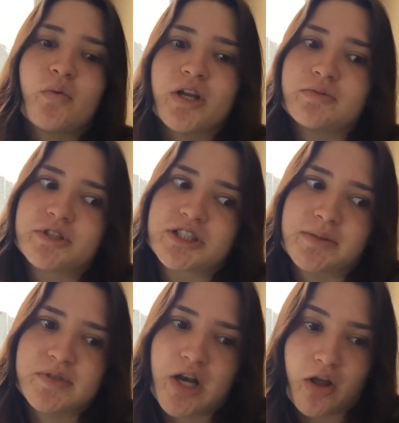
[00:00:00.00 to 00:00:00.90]
way too much
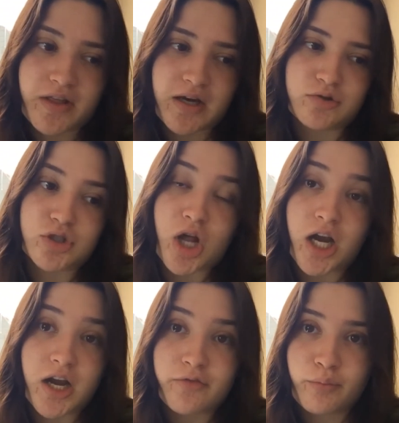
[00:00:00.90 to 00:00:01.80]
time sitting on the couch,
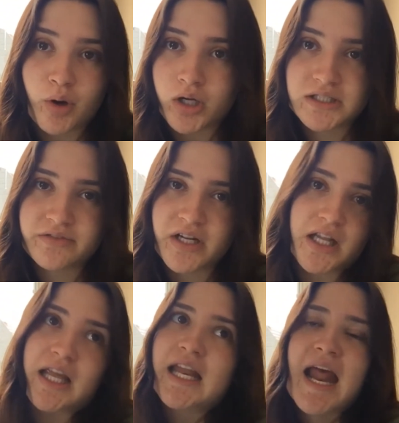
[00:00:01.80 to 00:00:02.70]
not enough productivity,
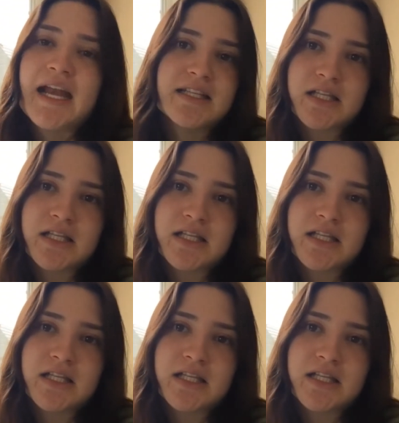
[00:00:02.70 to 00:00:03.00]
like in any